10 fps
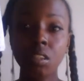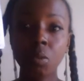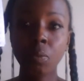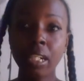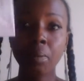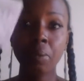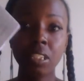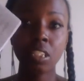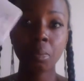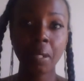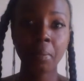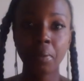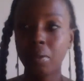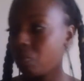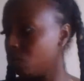Little random pieces of
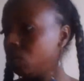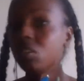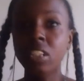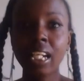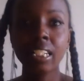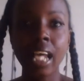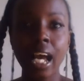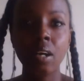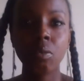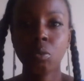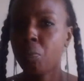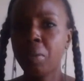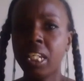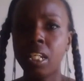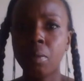paper. Jot it down. You
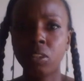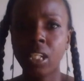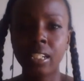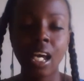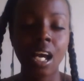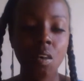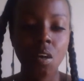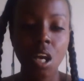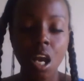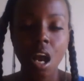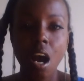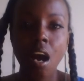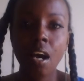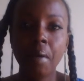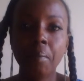pick it up, jot it down.
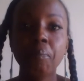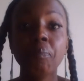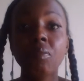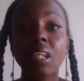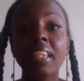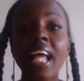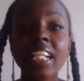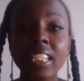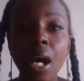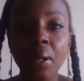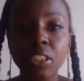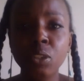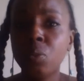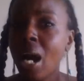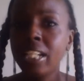That's how I
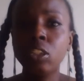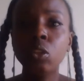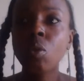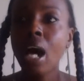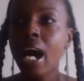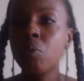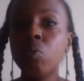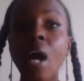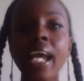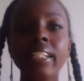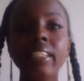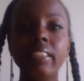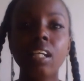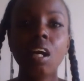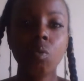do. I
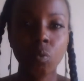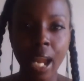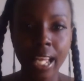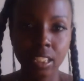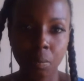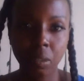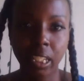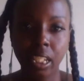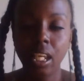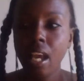write randomly.